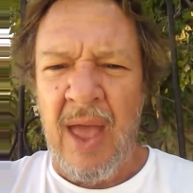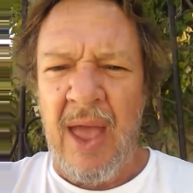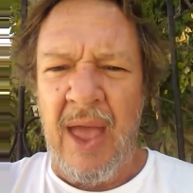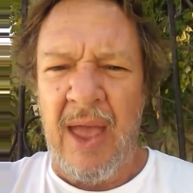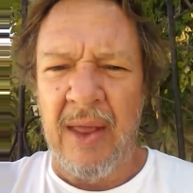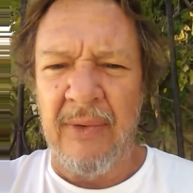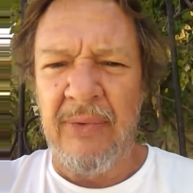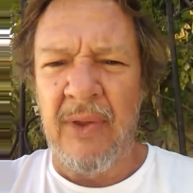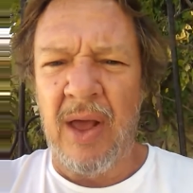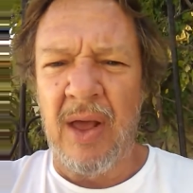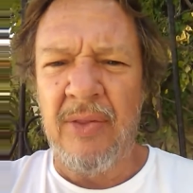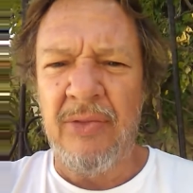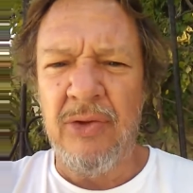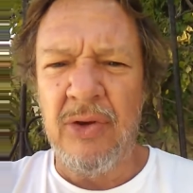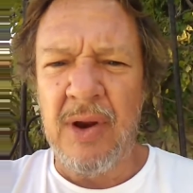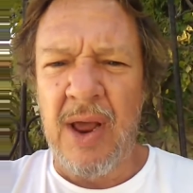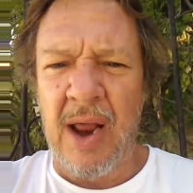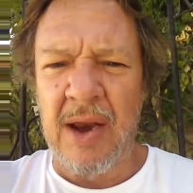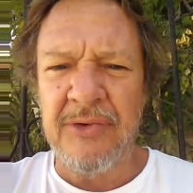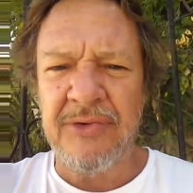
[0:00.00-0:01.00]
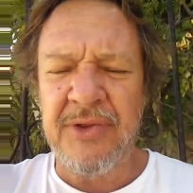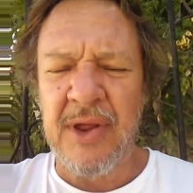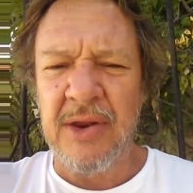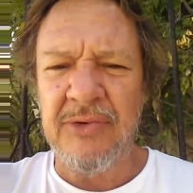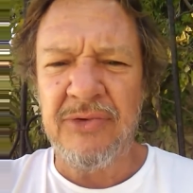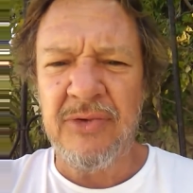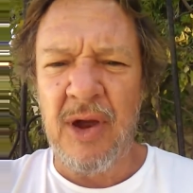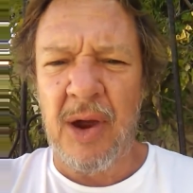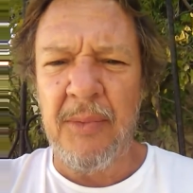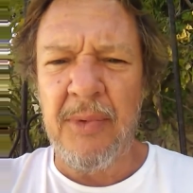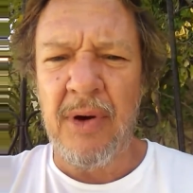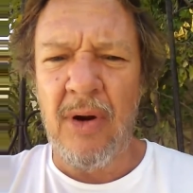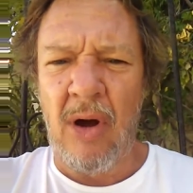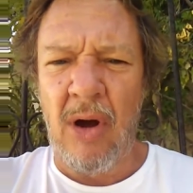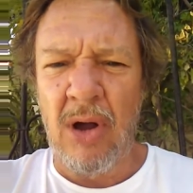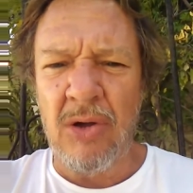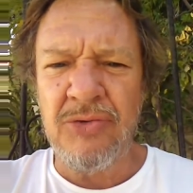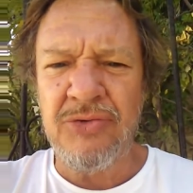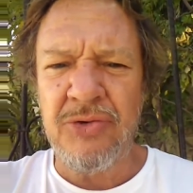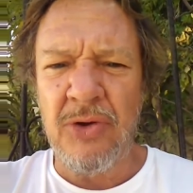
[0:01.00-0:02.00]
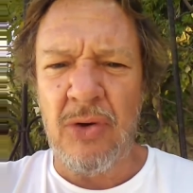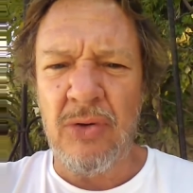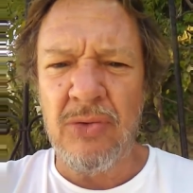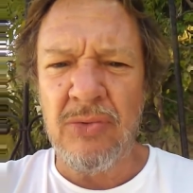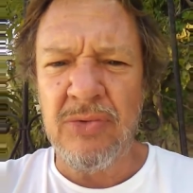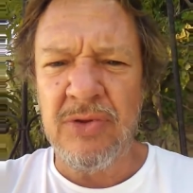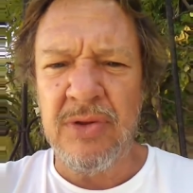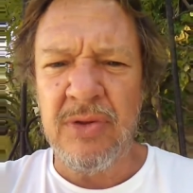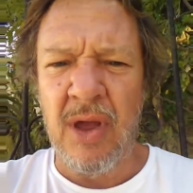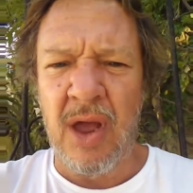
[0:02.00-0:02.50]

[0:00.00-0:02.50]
And the United States government also